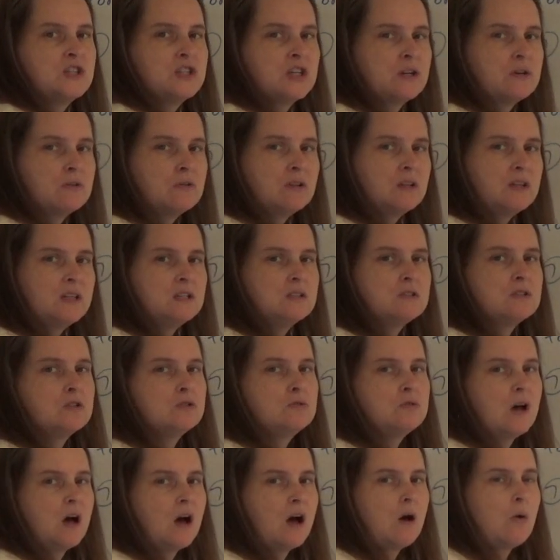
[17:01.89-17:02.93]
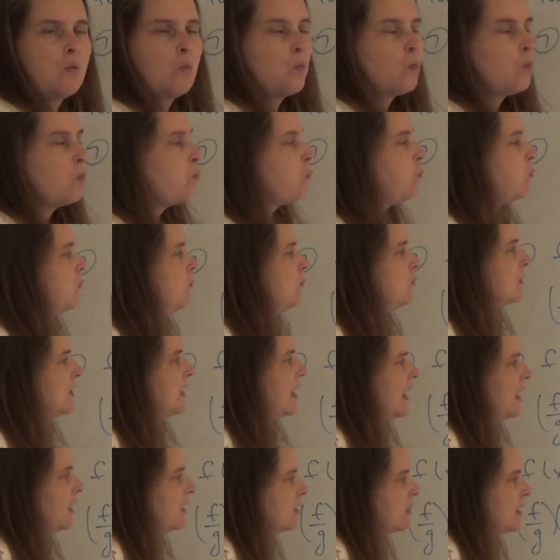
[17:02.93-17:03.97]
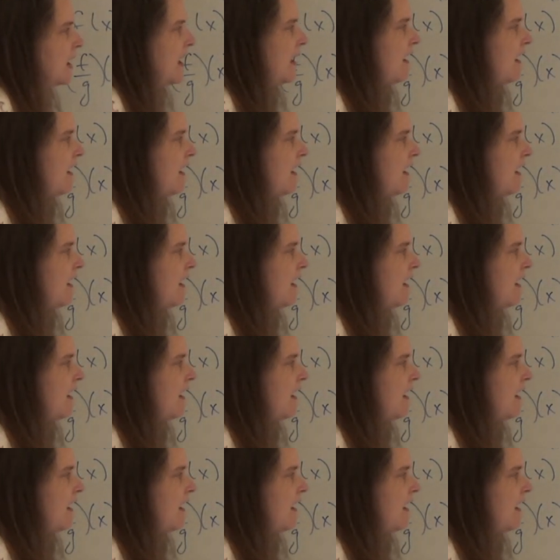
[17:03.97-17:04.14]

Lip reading: generally do not care to